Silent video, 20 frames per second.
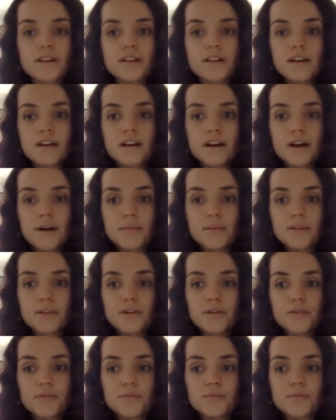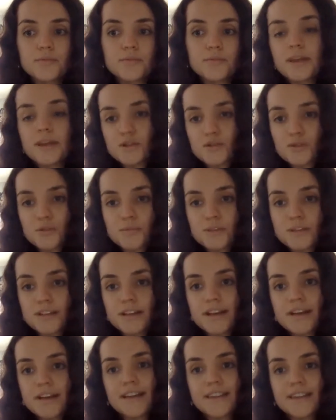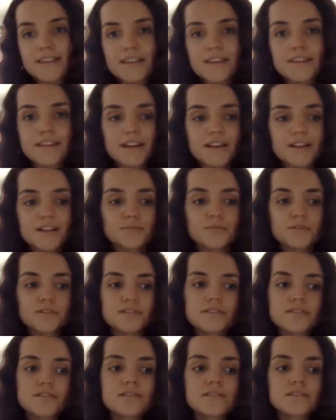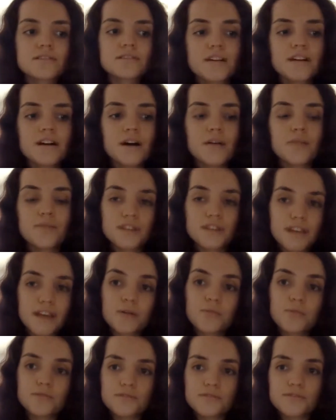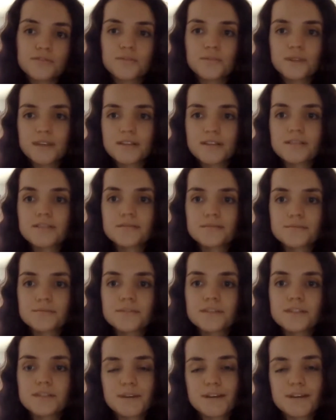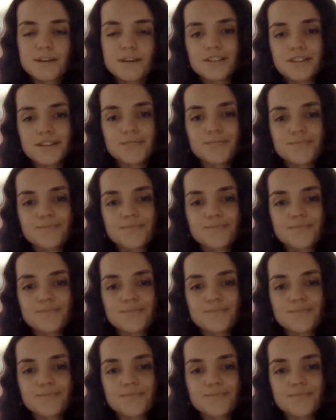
the major would be like, I think that was really helpful for me, especially.